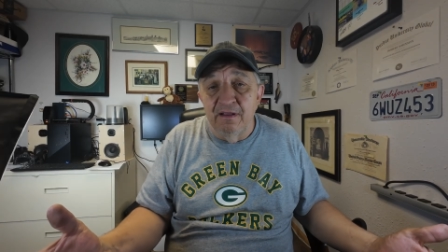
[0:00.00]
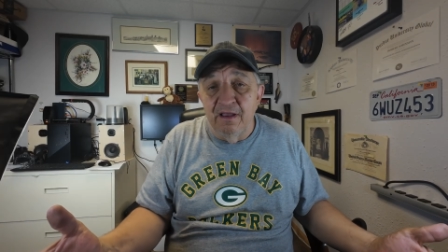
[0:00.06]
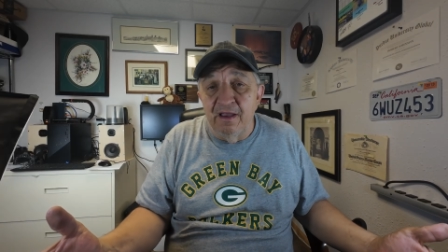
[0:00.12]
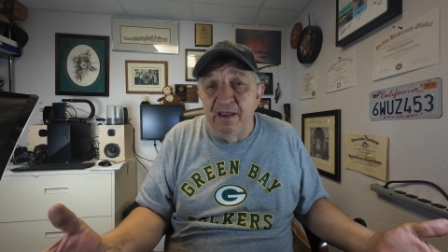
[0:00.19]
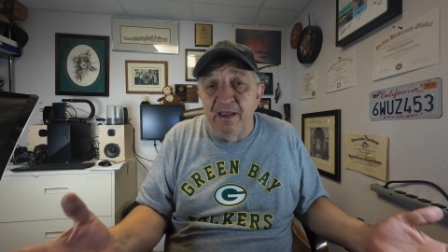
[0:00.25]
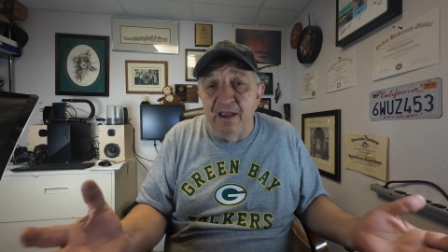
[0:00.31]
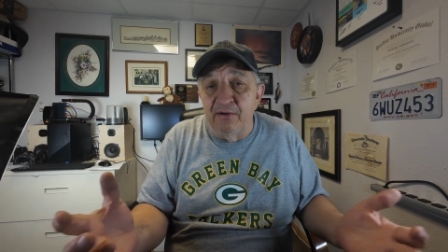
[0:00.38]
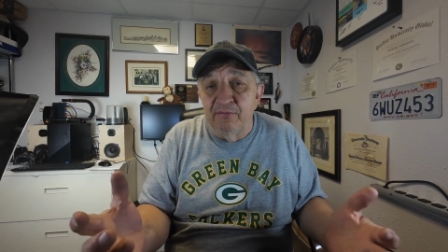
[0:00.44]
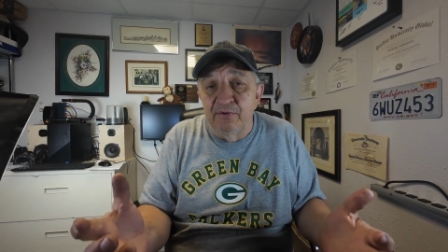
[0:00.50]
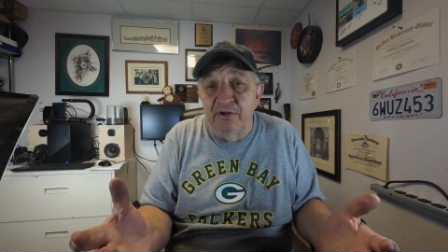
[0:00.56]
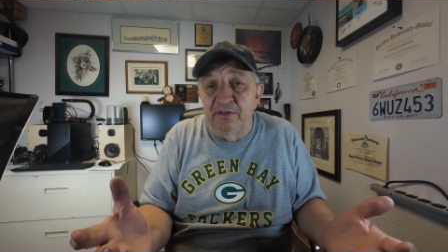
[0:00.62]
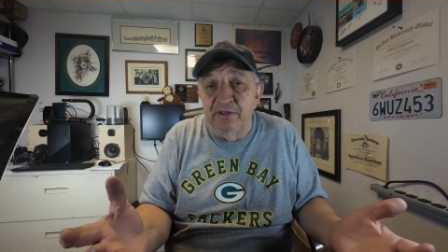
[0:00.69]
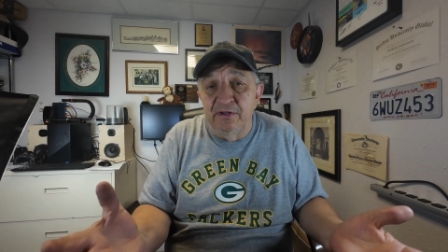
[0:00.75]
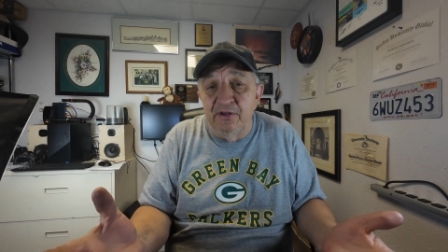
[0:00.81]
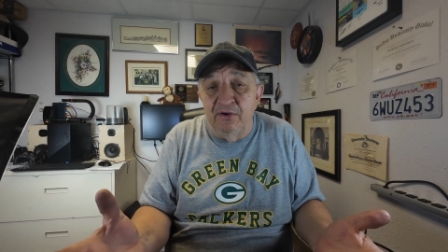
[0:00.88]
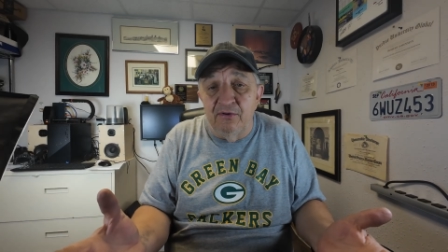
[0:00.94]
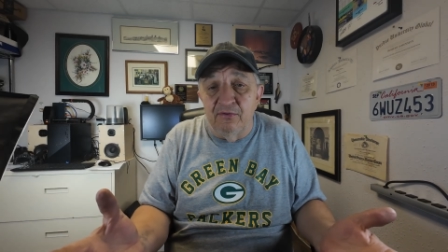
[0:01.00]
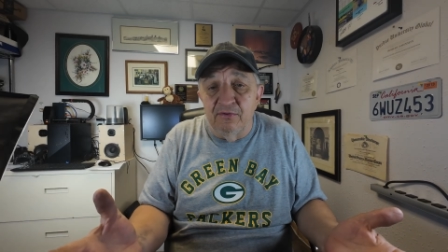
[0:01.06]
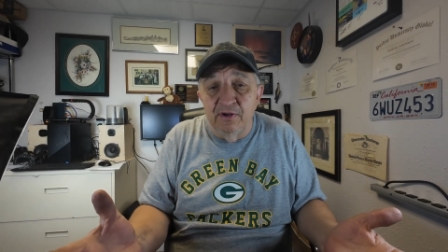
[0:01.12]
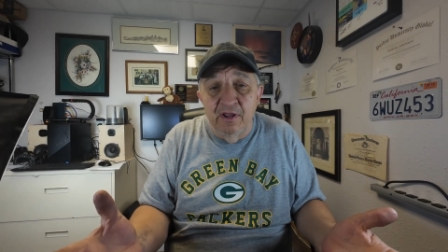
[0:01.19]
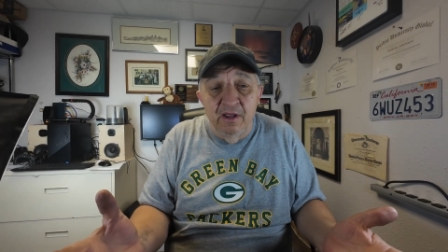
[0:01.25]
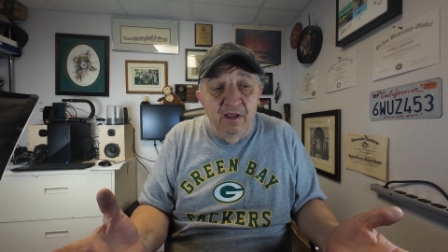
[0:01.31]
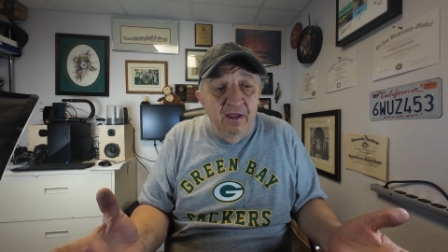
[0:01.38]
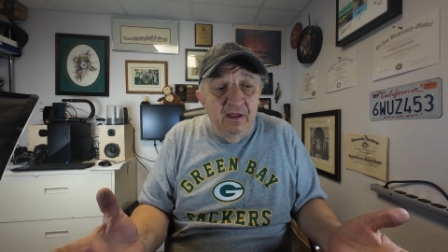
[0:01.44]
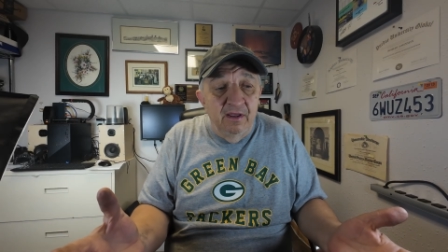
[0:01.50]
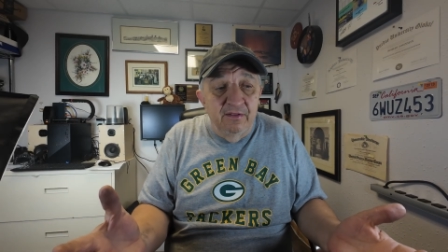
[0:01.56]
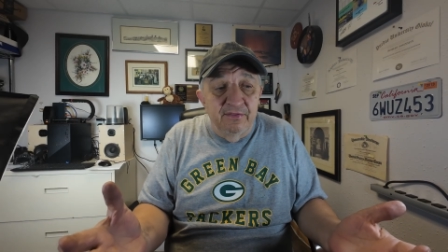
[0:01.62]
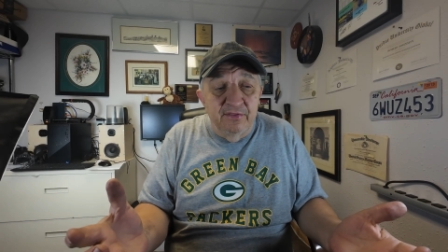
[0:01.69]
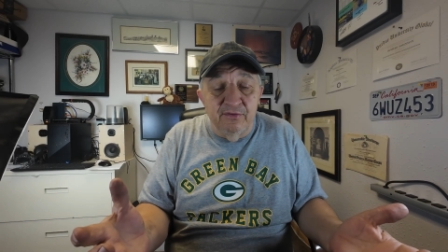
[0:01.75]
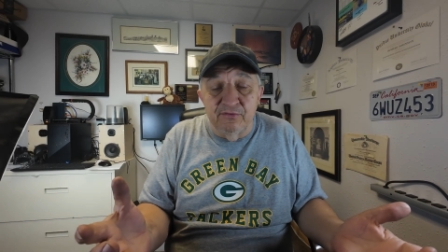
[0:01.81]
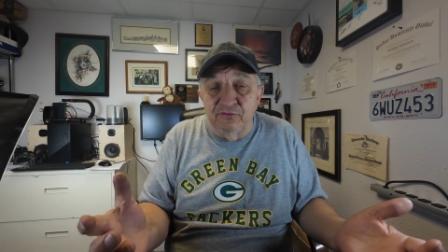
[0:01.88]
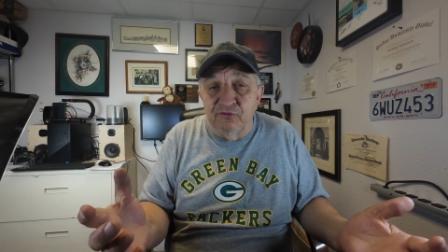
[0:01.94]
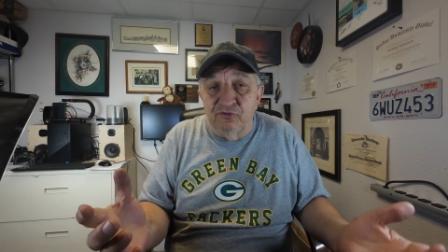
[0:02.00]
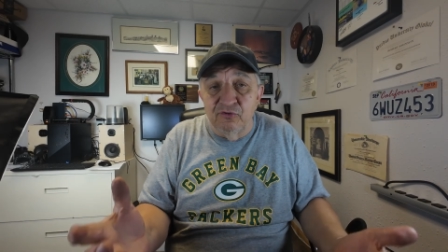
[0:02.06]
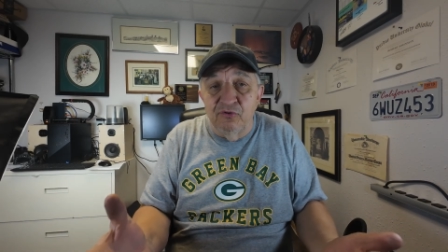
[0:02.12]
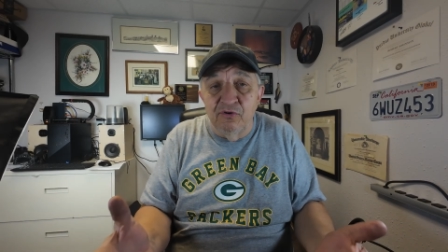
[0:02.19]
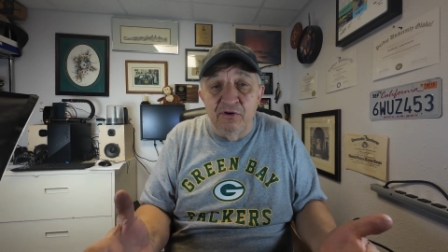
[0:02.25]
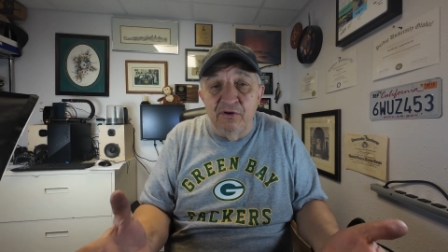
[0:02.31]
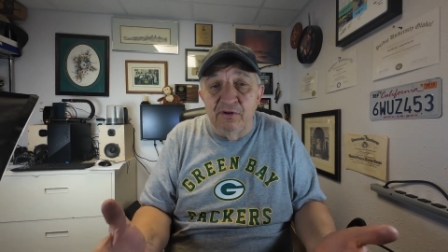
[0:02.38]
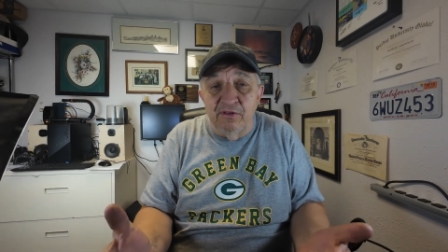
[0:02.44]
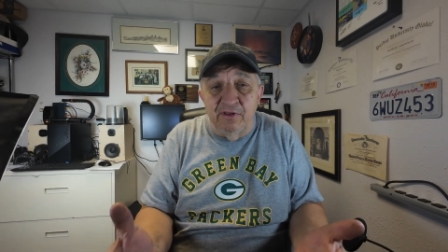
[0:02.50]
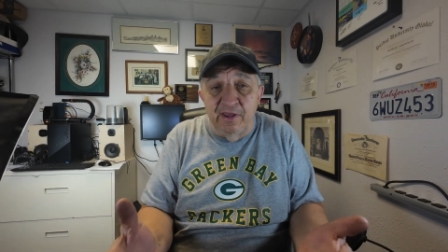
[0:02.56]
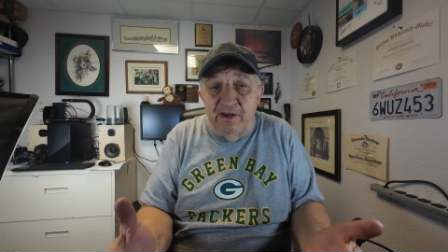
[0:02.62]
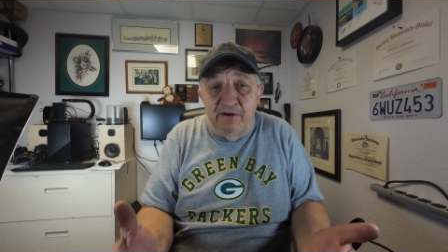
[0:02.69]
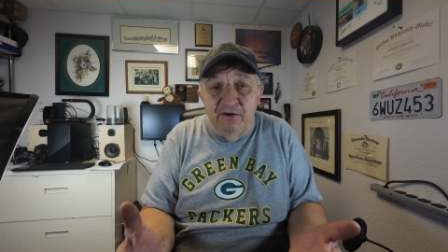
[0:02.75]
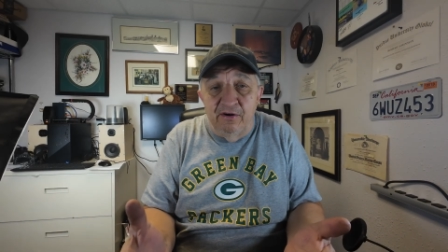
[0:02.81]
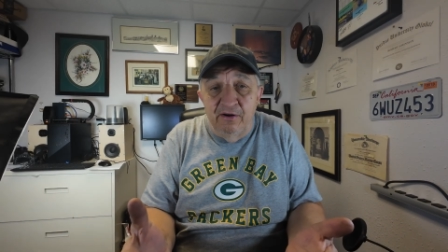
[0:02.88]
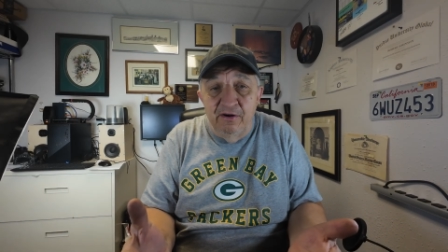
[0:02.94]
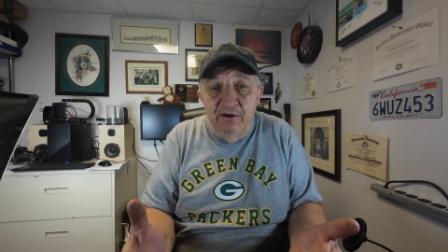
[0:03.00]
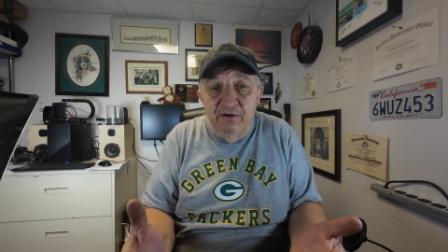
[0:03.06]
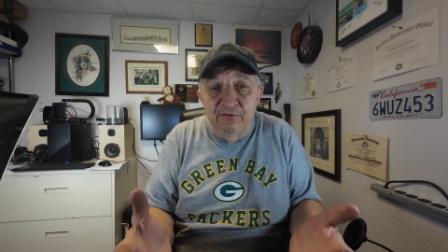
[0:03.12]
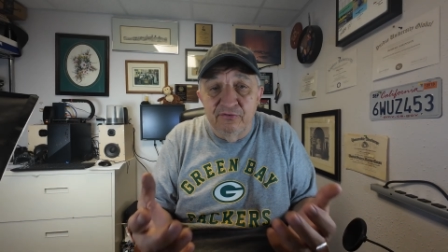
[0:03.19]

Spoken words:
I really don't. Sooner or later,